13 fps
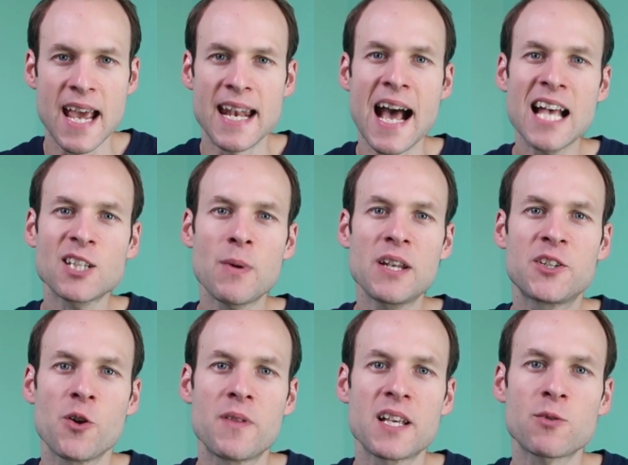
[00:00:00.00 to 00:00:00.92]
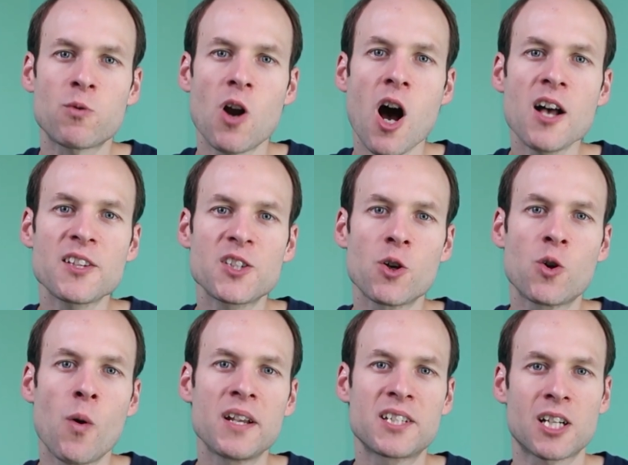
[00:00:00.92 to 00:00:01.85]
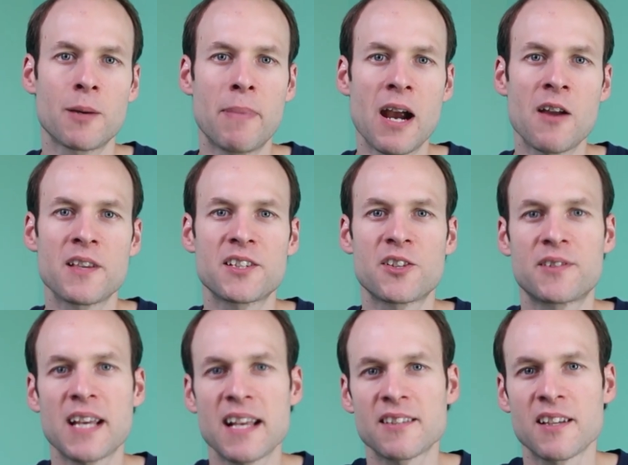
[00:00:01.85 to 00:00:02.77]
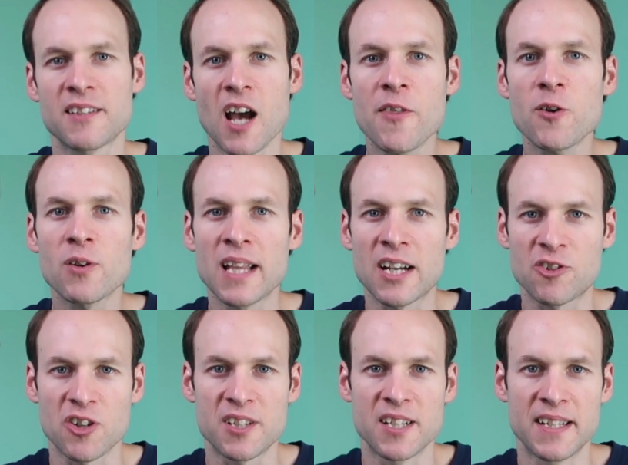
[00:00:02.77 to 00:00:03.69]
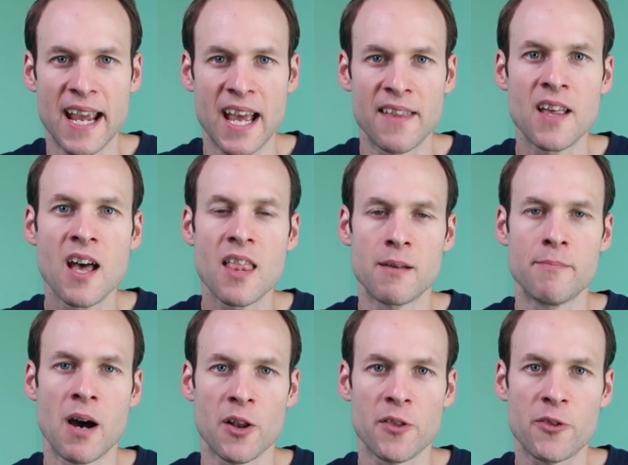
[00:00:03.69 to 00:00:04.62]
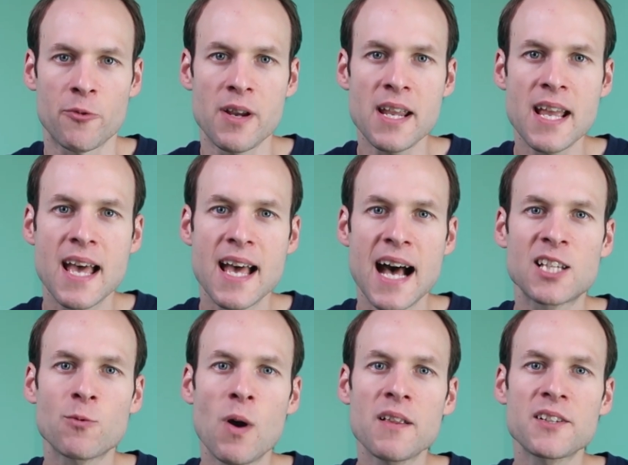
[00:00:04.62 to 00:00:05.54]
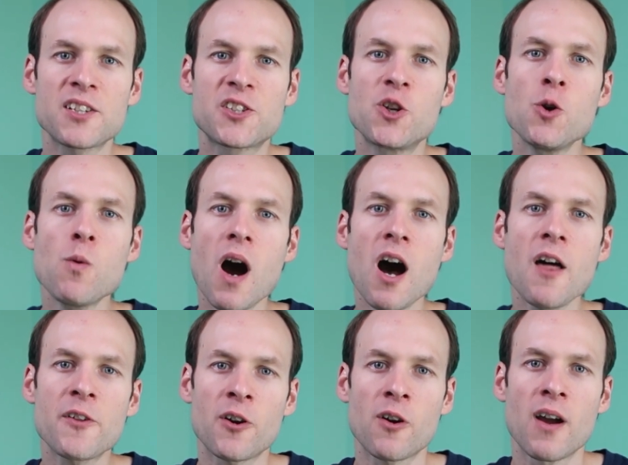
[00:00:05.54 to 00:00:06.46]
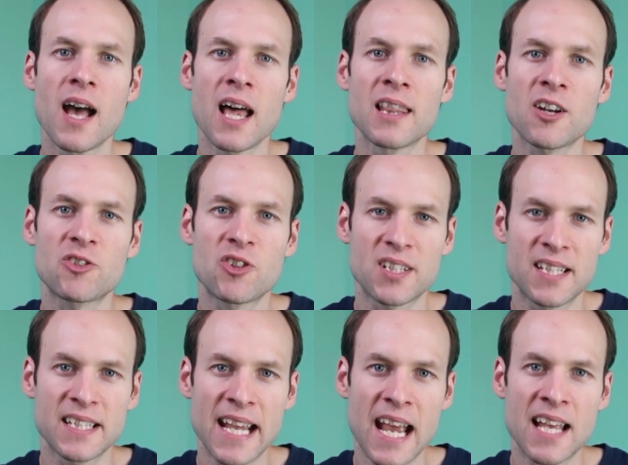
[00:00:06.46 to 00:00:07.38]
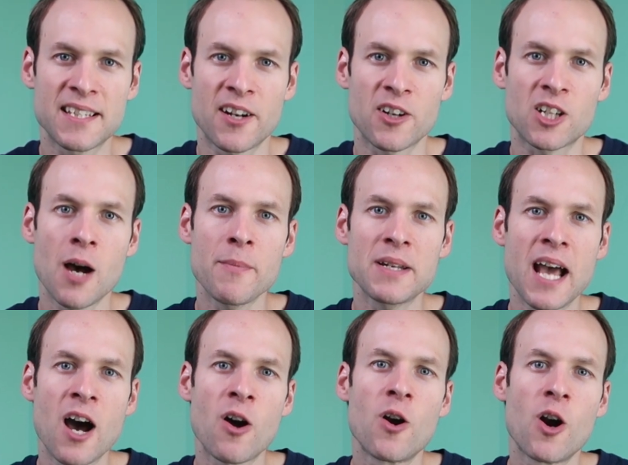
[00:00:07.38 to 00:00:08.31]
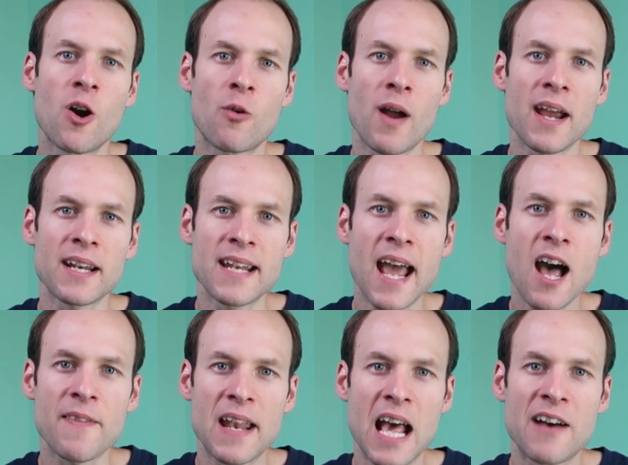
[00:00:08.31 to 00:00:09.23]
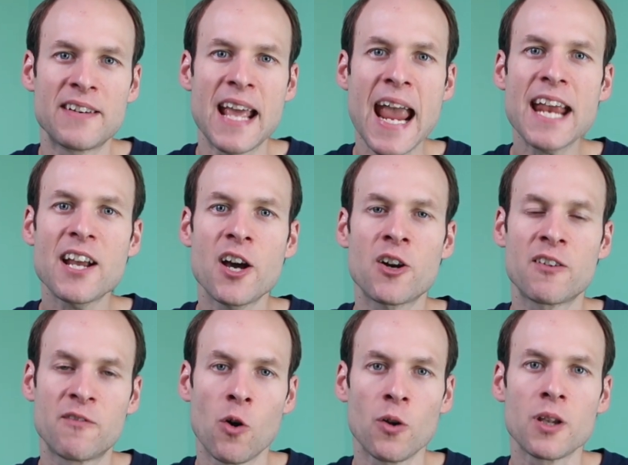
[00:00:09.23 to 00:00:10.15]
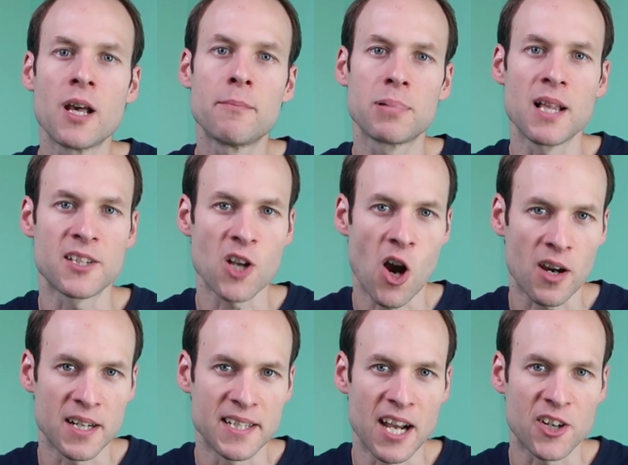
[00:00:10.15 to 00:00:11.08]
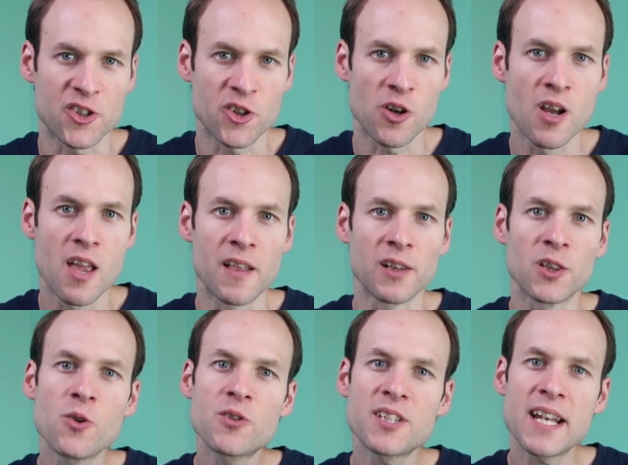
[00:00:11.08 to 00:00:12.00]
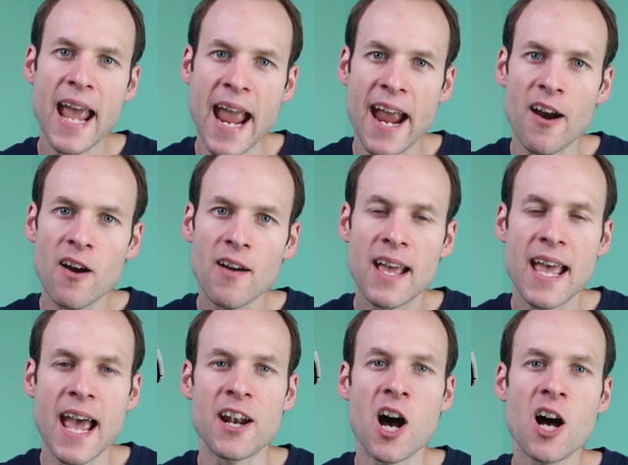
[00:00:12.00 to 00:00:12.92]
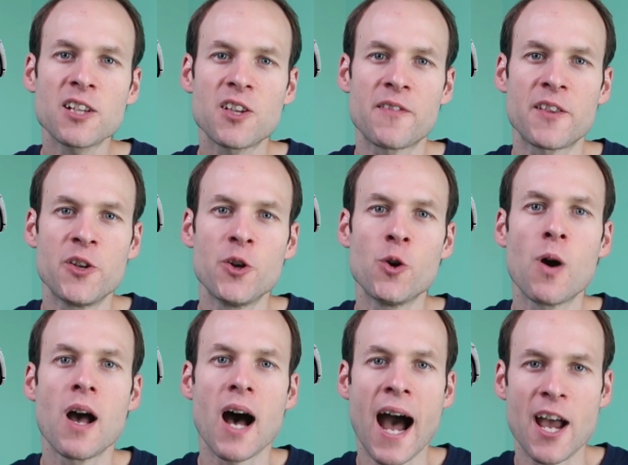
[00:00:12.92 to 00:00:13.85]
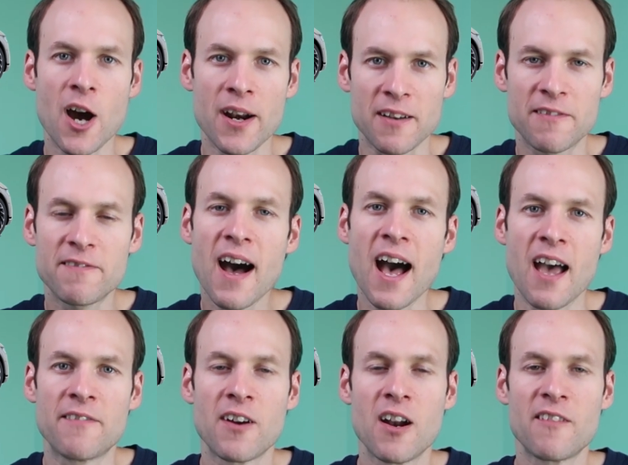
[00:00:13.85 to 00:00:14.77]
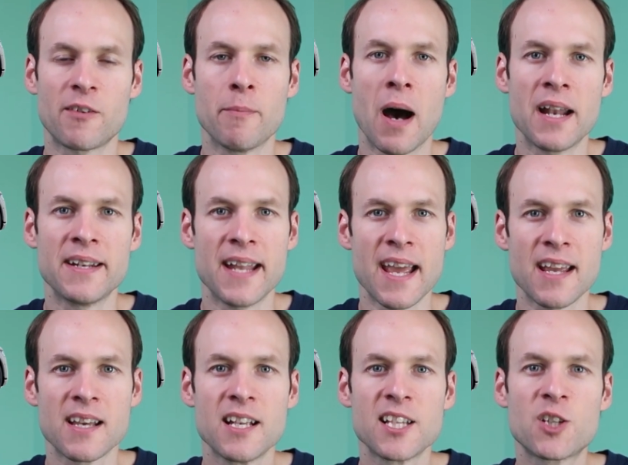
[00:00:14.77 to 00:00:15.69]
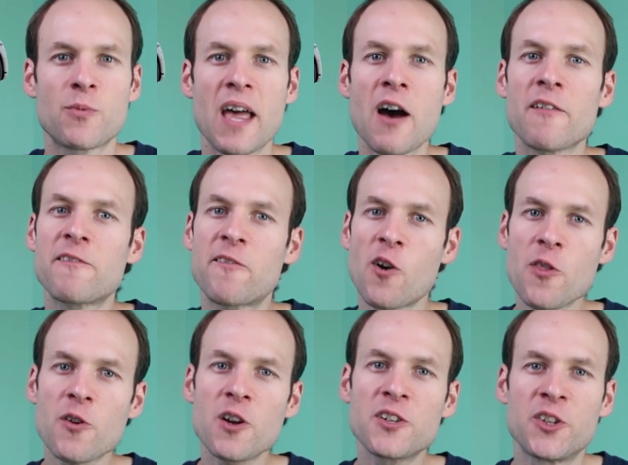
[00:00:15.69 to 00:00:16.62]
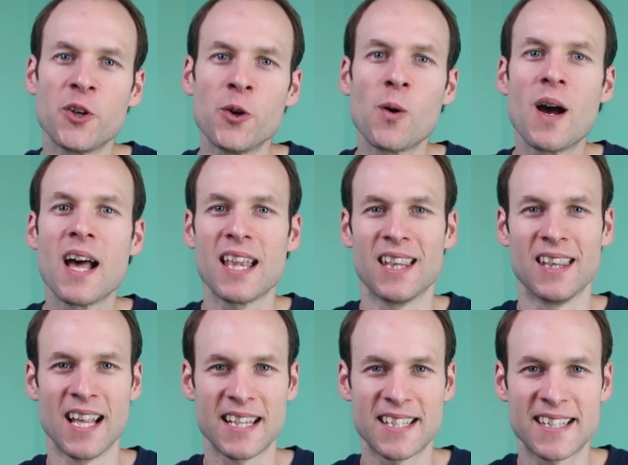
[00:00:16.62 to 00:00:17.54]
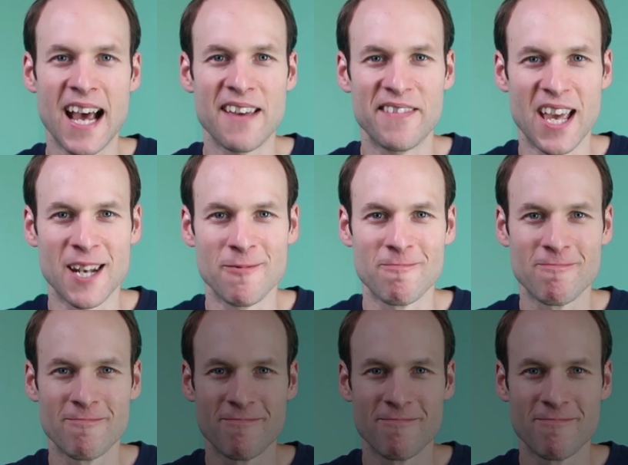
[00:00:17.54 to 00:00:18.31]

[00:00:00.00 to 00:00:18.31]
And as we do this, we're also going to compare this to Tesla's other electric sedan, the Model three, as well as two other electric sedans that are coming out right now that have an eight hundred volt plus architecture, the Lucid Air and also the new Ioniq five from Hyundai. So without further ado, let's dive in.